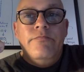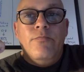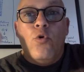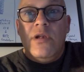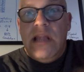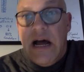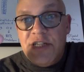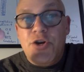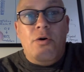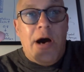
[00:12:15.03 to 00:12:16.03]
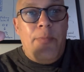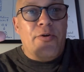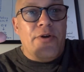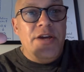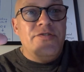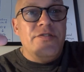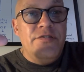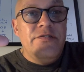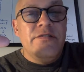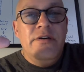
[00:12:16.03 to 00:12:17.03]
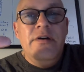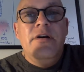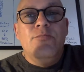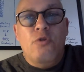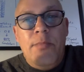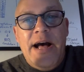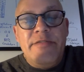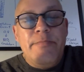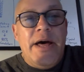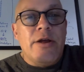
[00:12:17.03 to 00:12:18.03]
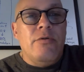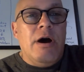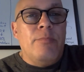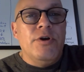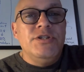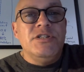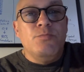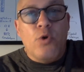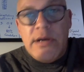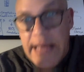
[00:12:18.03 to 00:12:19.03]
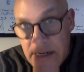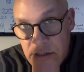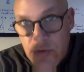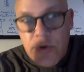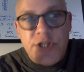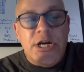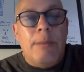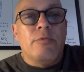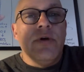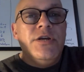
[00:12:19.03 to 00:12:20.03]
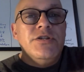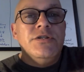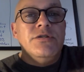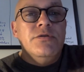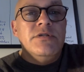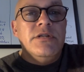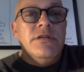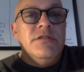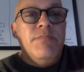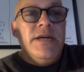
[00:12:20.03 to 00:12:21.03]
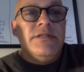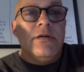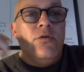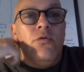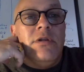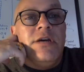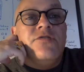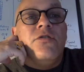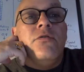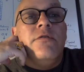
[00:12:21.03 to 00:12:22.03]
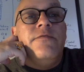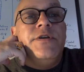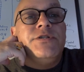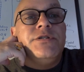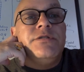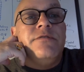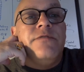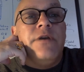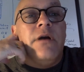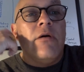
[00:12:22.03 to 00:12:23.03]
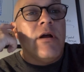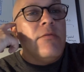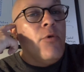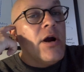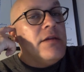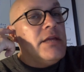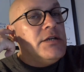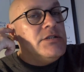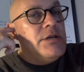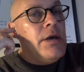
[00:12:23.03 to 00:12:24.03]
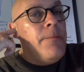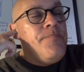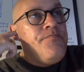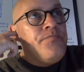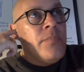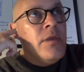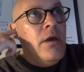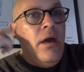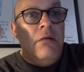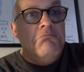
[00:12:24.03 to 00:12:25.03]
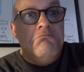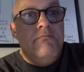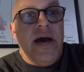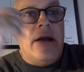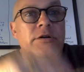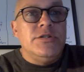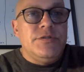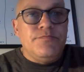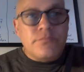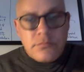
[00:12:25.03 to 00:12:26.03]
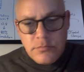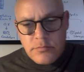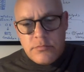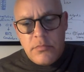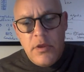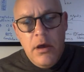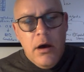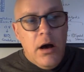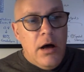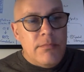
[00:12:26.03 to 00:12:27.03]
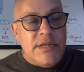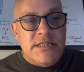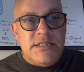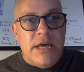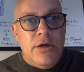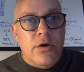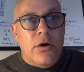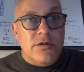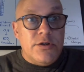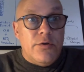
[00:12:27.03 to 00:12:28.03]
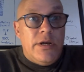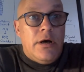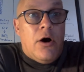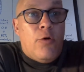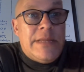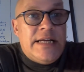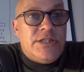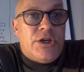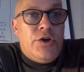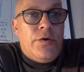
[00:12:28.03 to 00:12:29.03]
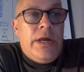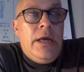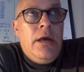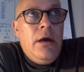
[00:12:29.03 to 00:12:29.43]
logical operations, more mathematical operations, more data storage operations, using these basic correlation coefficients to figure out how to market things to you and patterns. Let's say you're also in Homeland Security